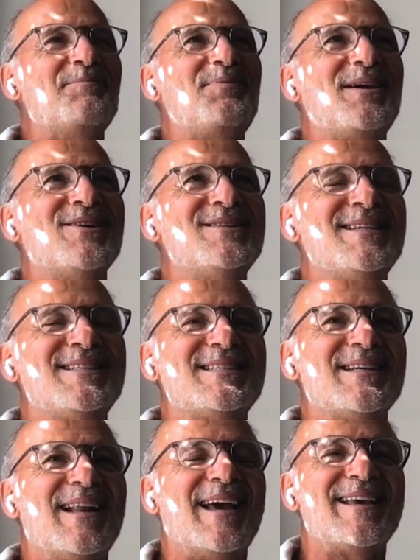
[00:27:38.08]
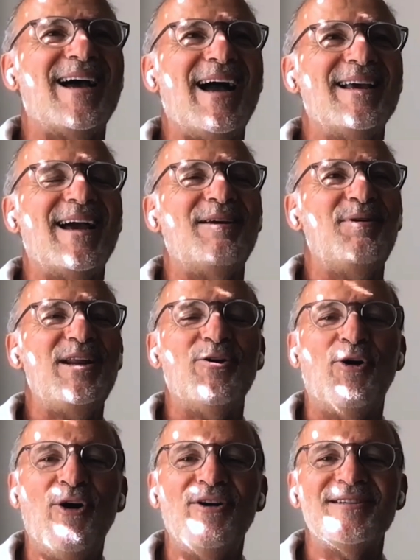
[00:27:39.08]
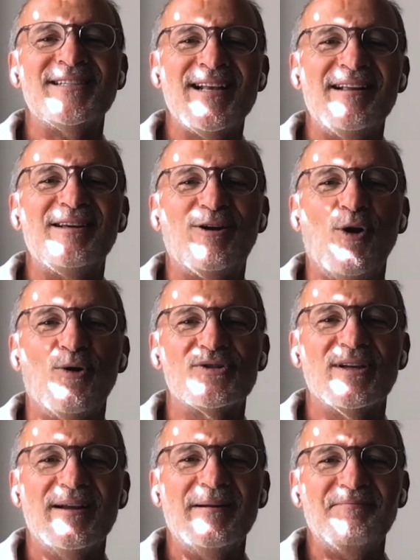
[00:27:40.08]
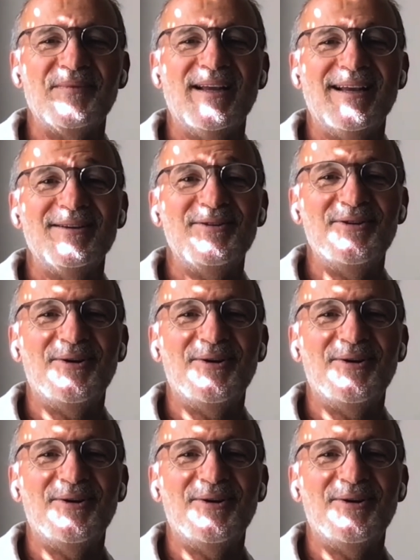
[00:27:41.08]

because it's like I, I really hurt the Santa Claus you